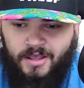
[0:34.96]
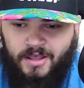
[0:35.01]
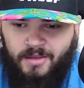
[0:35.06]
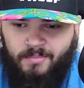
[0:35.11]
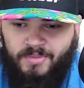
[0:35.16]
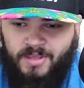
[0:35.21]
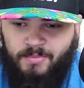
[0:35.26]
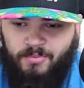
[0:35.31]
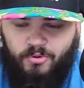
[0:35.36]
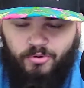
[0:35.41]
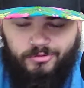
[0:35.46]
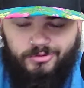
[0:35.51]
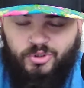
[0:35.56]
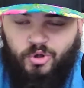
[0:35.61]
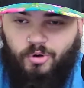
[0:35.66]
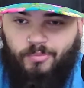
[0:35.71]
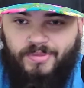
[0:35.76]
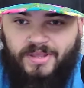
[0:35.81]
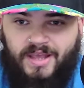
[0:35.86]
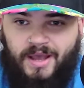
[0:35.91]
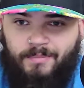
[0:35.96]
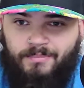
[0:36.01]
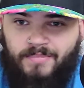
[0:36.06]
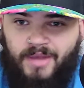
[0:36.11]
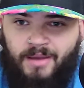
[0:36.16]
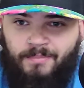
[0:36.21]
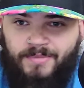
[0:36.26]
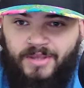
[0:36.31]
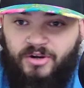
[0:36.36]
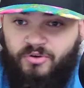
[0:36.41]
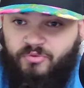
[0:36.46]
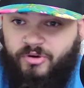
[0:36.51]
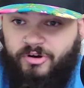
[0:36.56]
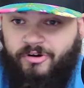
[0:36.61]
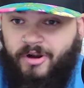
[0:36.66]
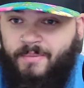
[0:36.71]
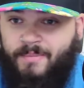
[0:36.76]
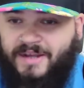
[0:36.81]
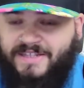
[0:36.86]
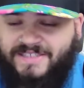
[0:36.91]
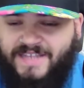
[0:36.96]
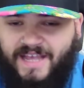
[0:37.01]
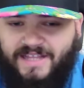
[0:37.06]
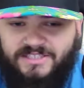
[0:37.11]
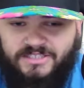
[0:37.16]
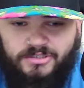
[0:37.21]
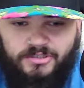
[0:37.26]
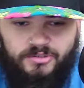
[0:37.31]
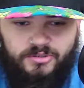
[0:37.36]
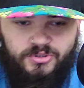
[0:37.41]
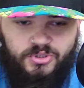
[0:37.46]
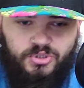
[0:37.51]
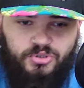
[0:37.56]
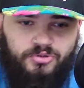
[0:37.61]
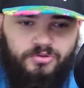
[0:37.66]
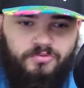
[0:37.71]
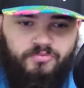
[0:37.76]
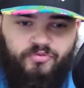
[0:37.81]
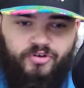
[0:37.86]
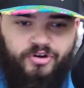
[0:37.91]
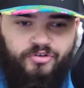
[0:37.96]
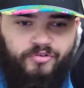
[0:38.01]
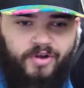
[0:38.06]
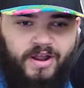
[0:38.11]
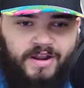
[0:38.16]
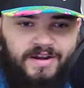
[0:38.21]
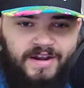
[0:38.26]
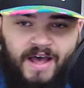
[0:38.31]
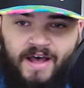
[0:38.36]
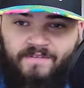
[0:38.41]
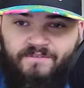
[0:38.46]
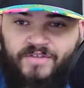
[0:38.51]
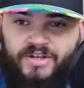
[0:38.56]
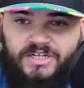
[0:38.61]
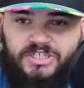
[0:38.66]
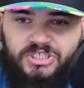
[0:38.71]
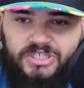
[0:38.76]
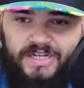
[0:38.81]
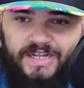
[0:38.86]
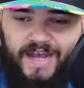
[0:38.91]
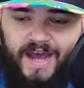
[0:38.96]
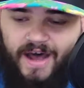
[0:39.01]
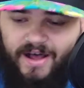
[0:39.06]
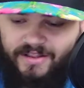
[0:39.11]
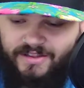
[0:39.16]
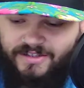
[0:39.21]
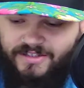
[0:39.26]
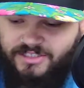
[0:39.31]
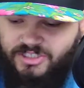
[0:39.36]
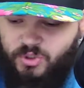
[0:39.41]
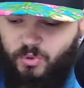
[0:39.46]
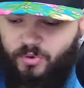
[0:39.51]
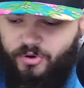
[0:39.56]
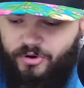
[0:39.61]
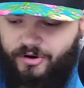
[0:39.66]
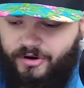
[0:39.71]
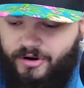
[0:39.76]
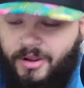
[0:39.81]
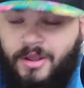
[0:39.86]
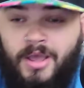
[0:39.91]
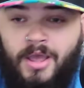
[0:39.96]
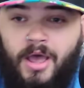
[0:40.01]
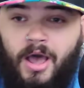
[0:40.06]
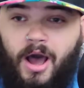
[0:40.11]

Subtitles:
people who told me I'm gonna regret my tattoos or regret not finishing college, or